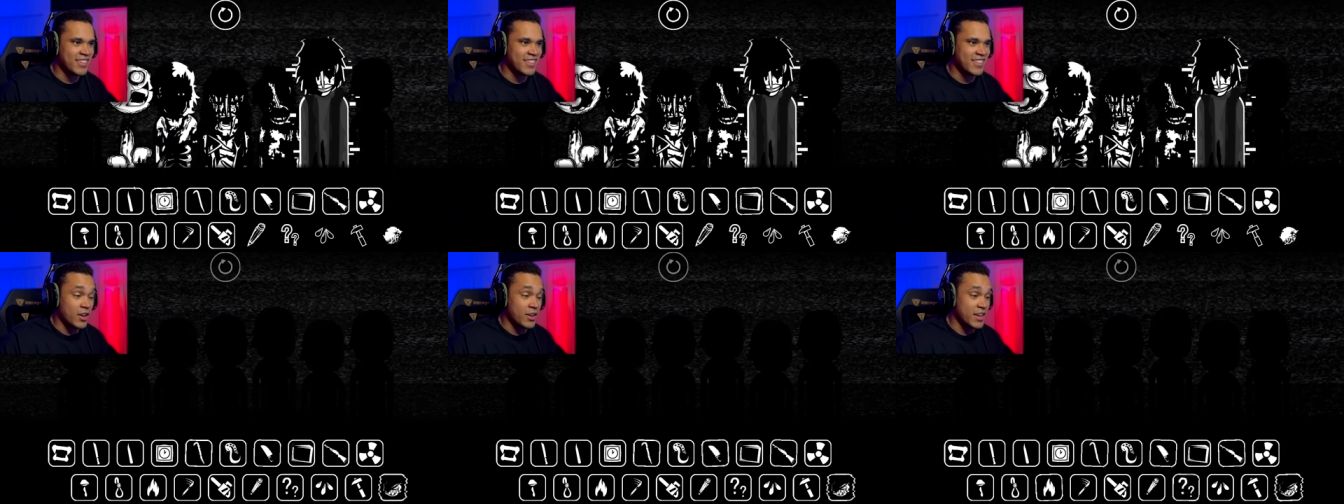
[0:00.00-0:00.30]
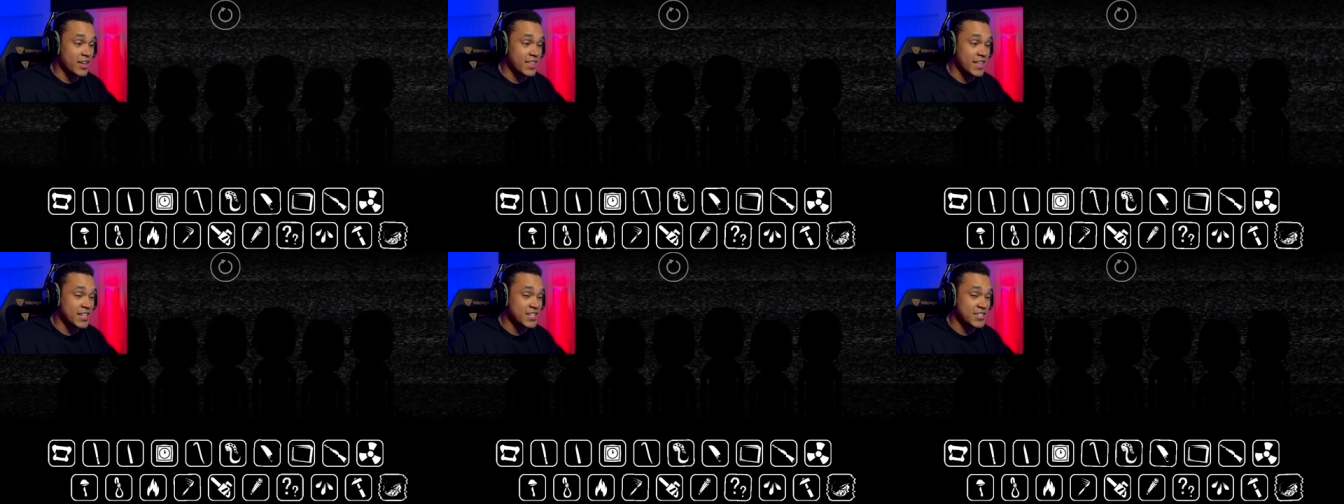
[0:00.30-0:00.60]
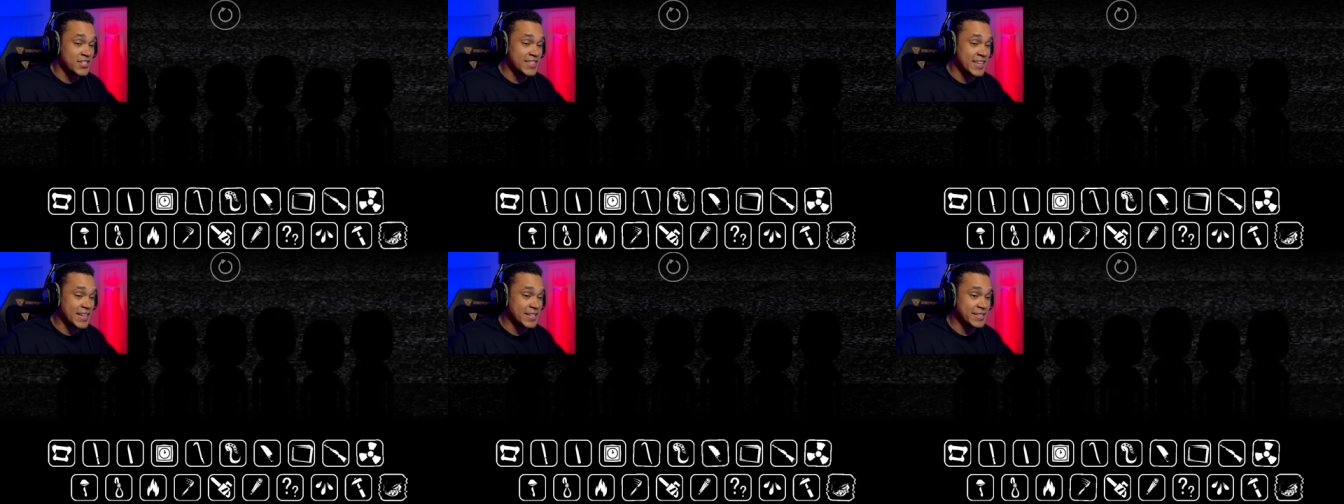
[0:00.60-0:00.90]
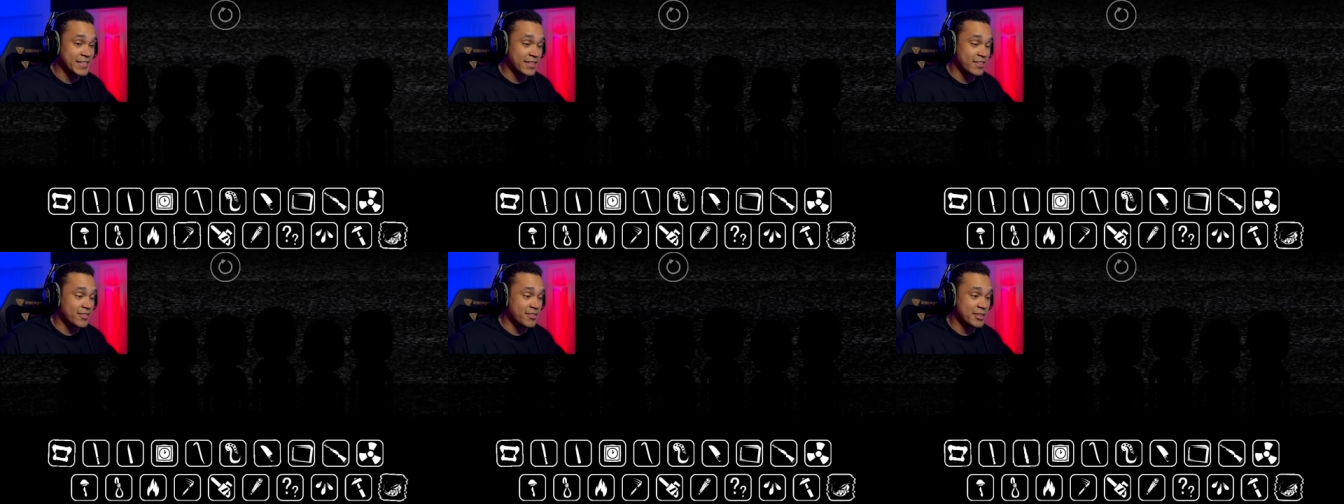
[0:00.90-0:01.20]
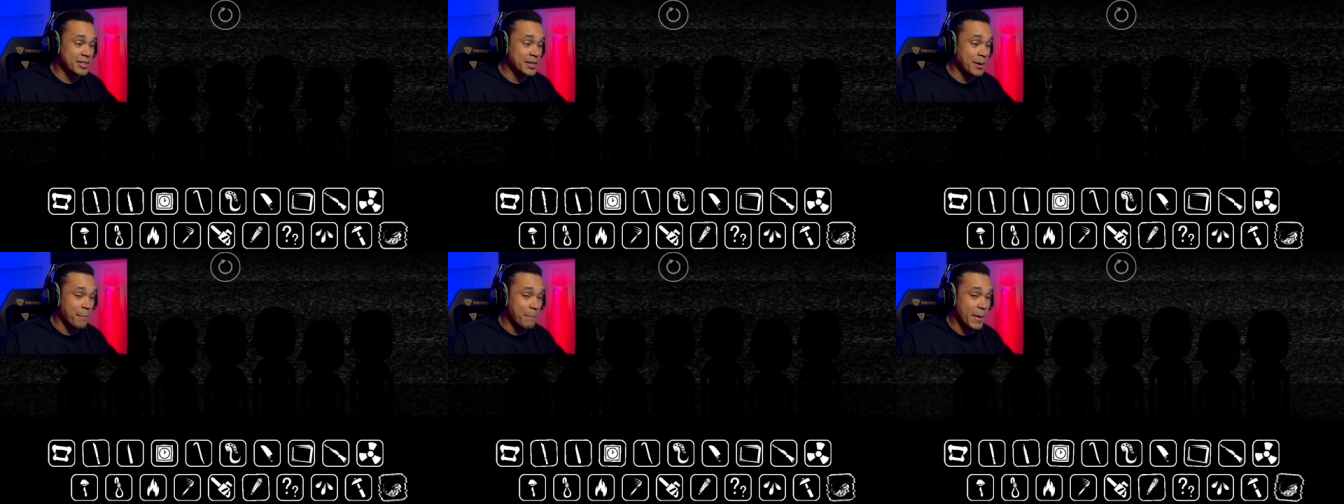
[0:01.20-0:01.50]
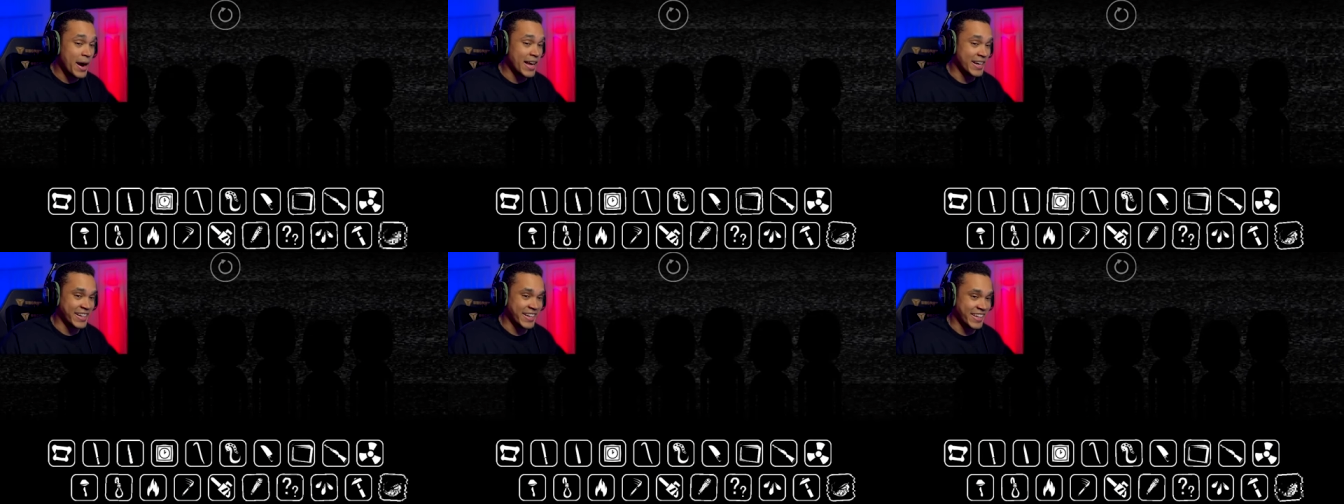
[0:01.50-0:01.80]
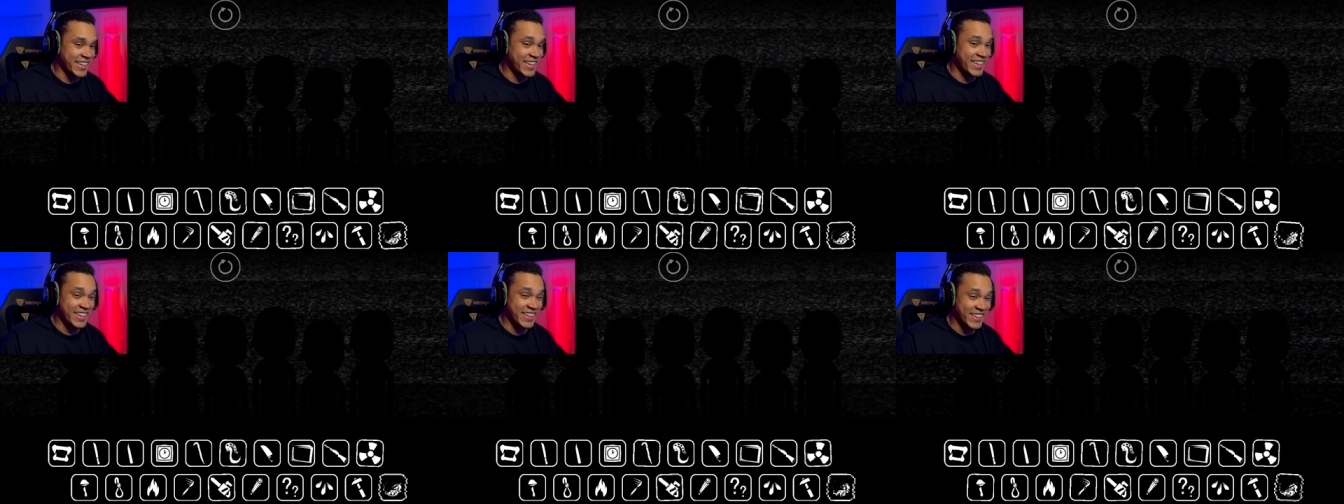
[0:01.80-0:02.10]
Okay, that just sounds
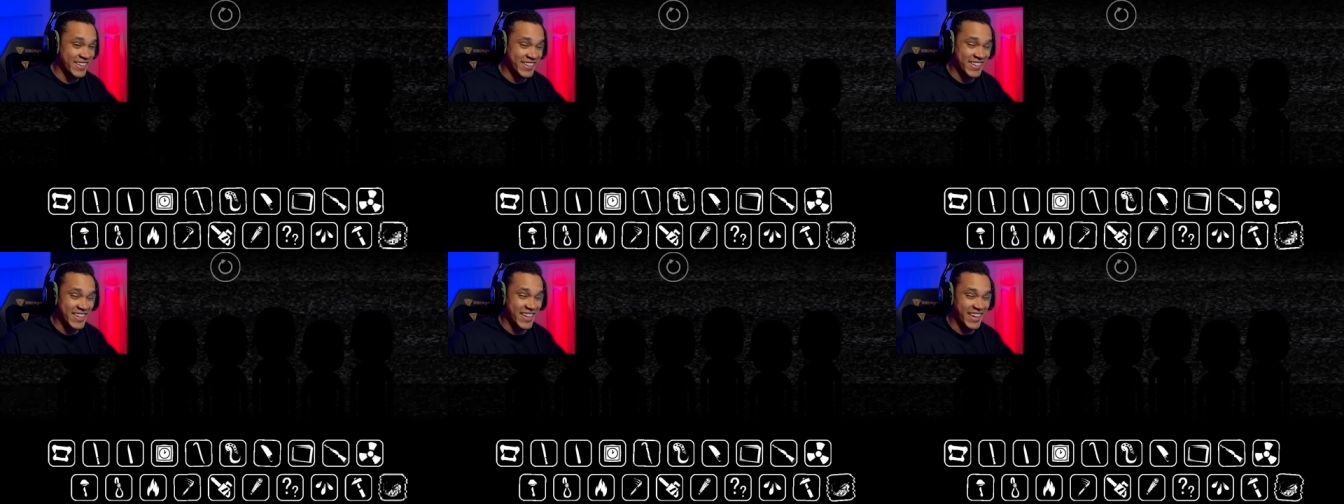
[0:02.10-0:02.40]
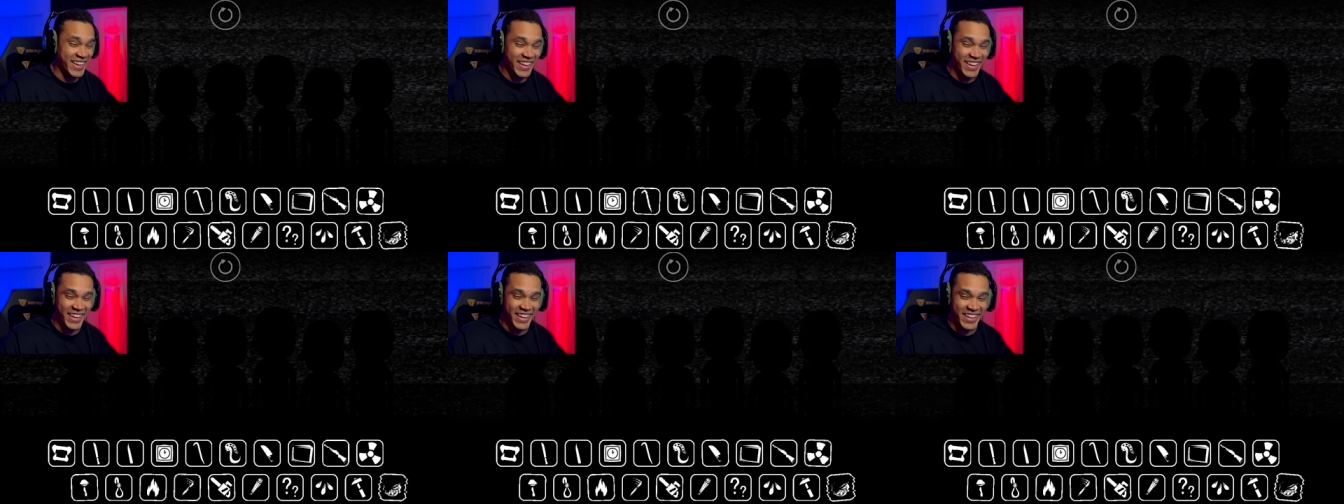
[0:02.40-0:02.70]
demonic. Okay.